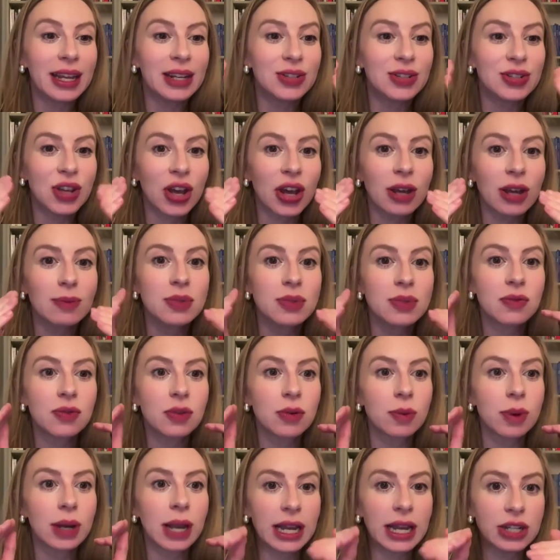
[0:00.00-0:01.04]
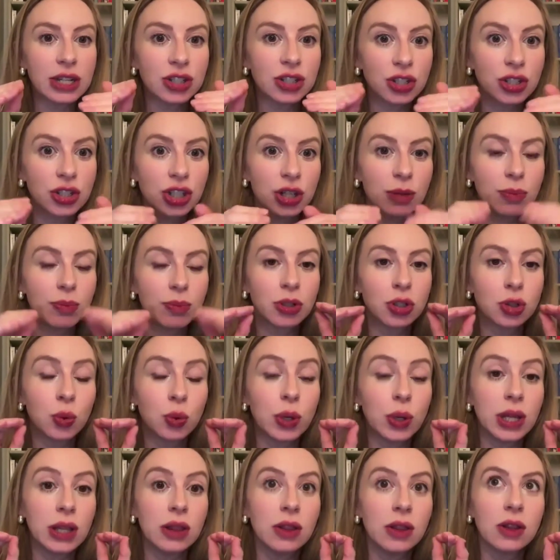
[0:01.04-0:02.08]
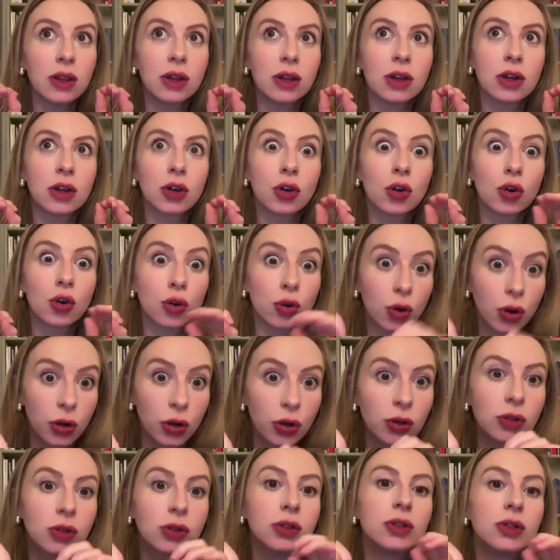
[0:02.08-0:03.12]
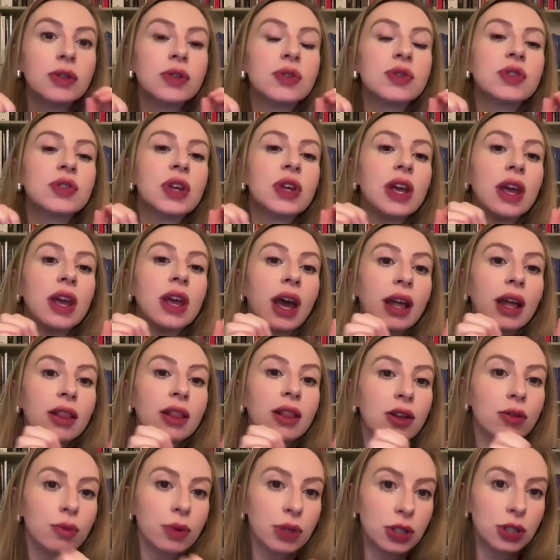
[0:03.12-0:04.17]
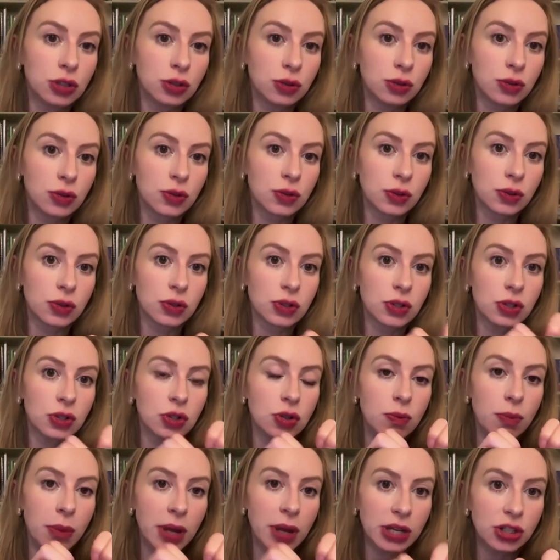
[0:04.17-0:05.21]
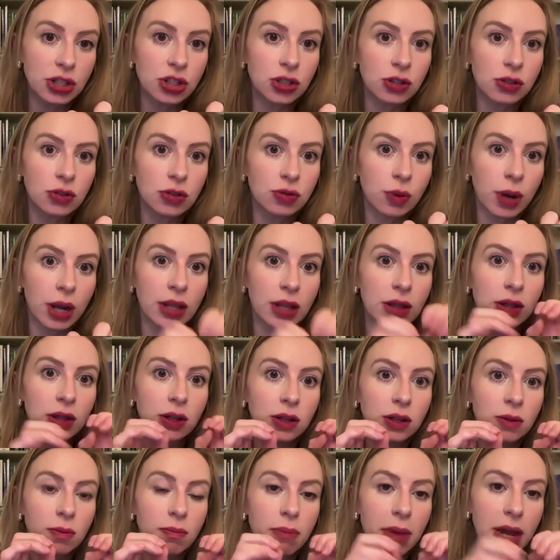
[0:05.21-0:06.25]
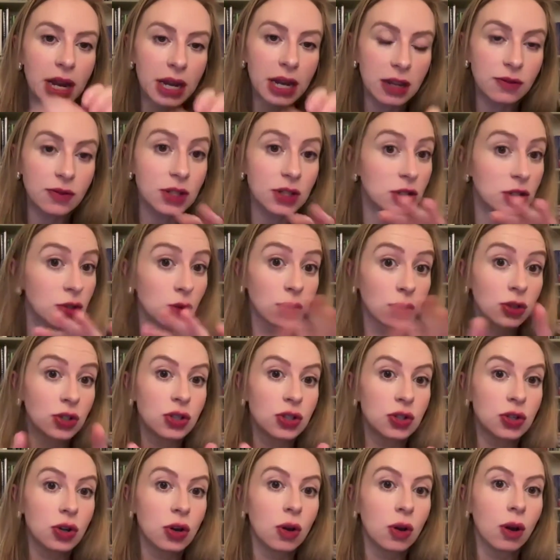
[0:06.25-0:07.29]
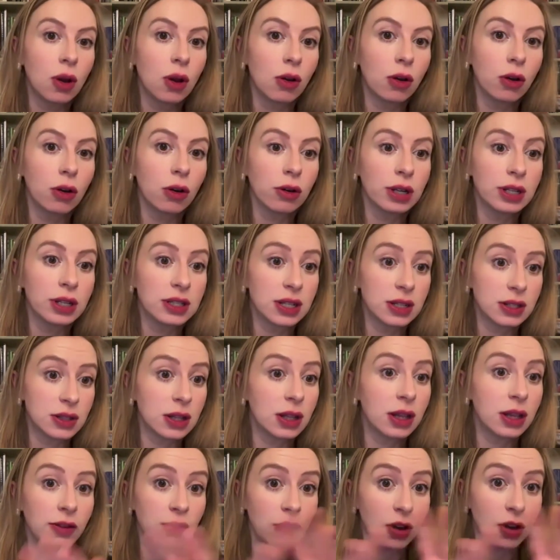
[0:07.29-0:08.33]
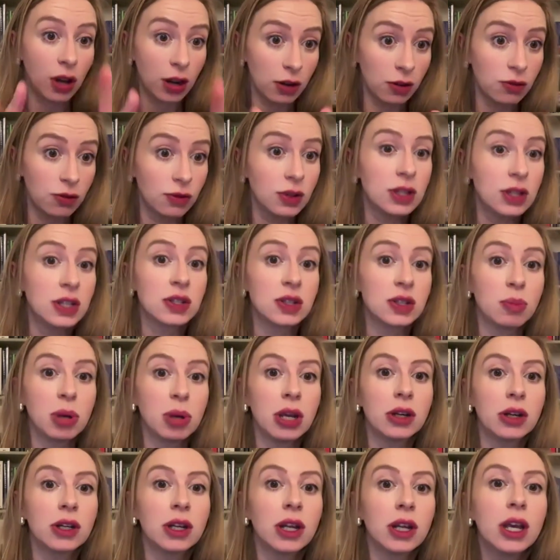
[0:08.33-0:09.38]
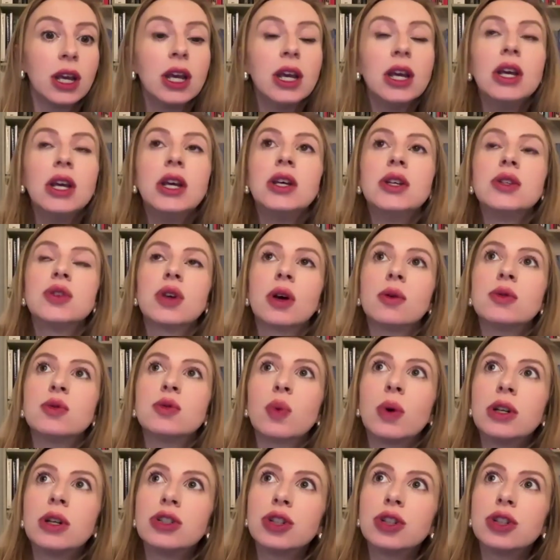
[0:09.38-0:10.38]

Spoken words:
in terms of the relationship between the chronicles and the original sources, you mentioned, right, that many of these sources no longer exist, that they've kind of disappeared. So I was